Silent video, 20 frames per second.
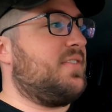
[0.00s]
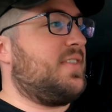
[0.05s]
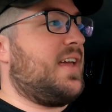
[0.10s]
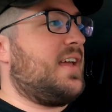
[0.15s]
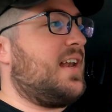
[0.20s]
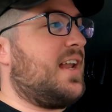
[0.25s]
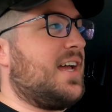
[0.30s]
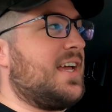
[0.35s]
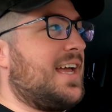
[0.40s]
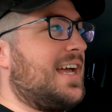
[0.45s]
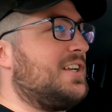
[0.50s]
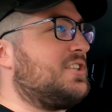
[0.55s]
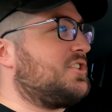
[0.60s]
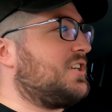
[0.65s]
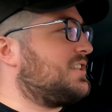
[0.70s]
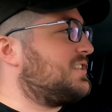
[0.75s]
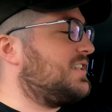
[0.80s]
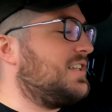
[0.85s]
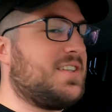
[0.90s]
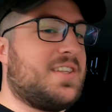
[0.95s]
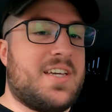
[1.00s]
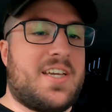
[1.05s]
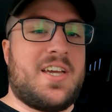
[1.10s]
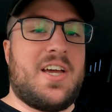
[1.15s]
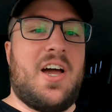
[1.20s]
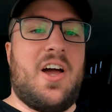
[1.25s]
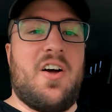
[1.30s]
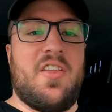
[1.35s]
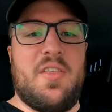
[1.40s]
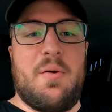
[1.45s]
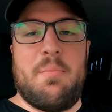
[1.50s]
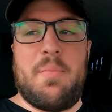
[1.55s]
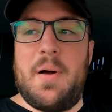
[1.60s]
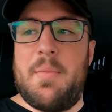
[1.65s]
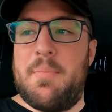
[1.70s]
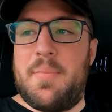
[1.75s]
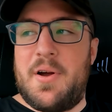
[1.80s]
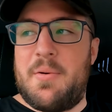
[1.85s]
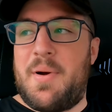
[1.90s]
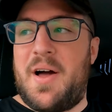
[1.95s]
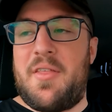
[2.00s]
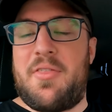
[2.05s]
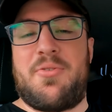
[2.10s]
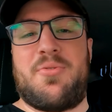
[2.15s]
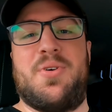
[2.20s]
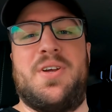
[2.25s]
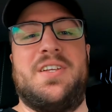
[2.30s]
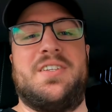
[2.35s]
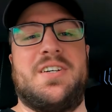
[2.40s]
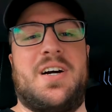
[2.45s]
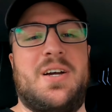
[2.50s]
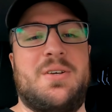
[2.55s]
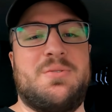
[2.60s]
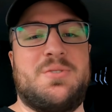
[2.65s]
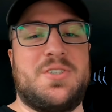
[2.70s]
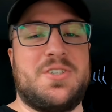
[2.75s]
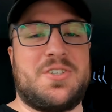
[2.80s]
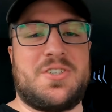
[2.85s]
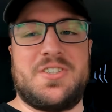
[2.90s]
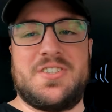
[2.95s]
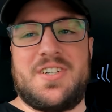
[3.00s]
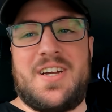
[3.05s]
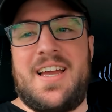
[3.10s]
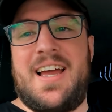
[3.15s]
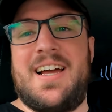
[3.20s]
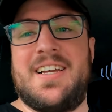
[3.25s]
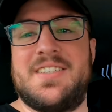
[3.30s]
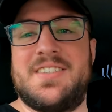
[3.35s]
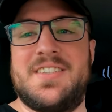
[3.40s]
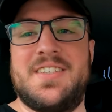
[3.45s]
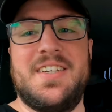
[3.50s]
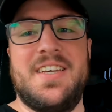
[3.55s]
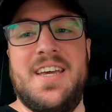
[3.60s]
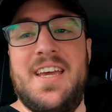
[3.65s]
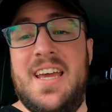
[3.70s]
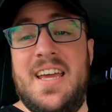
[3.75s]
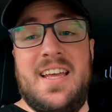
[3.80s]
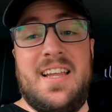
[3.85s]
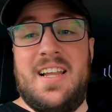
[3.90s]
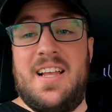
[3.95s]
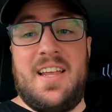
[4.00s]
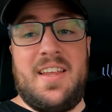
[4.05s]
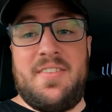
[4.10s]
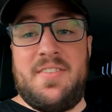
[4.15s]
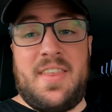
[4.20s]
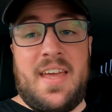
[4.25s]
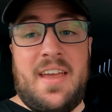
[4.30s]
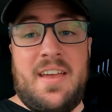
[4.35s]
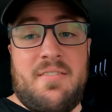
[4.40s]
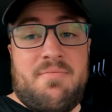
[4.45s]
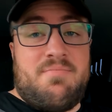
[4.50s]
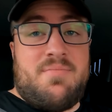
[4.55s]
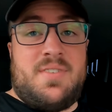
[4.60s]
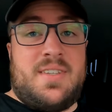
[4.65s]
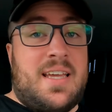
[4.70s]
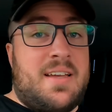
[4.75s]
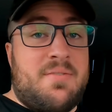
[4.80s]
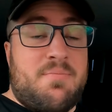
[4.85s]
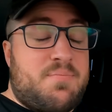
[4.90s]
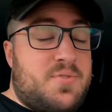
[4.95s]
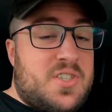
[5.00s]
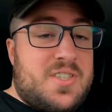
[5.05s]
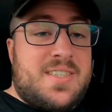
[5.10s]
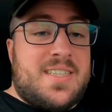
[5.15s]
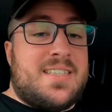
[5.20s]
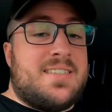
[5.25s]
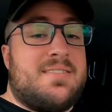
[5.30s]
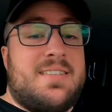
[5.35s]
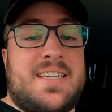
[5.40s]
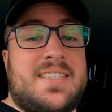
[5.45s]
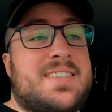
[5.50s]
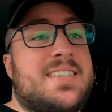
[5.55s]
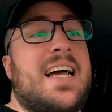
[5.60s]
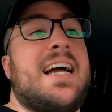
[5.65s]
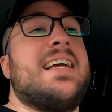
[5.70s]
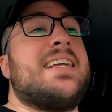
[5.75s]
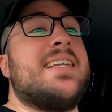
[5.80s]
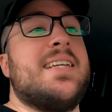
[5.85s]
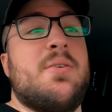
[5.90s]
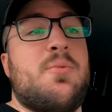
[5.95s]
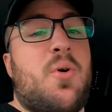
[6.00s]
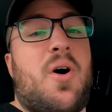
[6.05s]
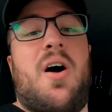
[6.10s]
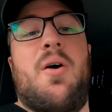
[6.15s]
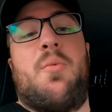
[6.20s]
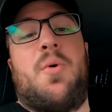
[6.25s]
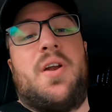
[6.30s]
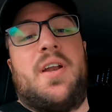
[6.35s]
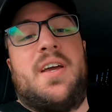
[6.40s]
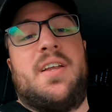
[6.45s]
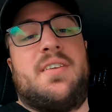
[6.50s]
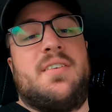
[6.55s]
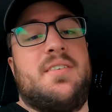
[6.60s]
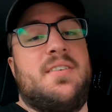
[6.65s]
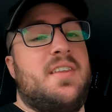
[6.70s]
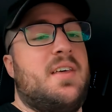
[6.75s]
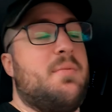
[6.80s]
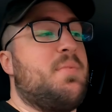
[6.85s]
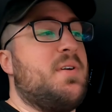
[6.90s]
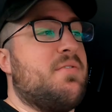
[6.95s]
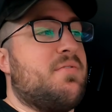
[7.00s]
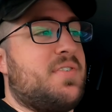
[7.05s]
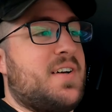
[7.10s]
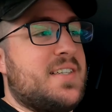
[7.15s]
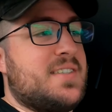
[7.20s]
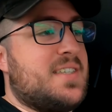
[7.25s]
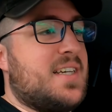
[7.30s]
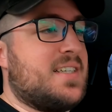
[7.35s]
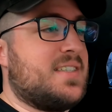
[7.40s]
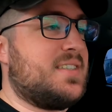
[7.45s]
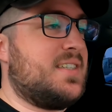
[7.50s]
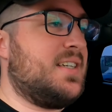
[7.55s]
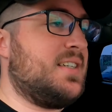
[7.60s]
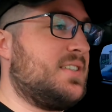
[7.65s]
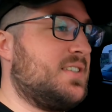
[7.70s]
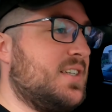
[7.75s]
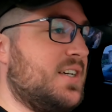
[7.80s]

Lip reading: They like adjusted the cut of the bumper about 3 times just because I asked. But they're just exactly what I wanted. They've been fantastic.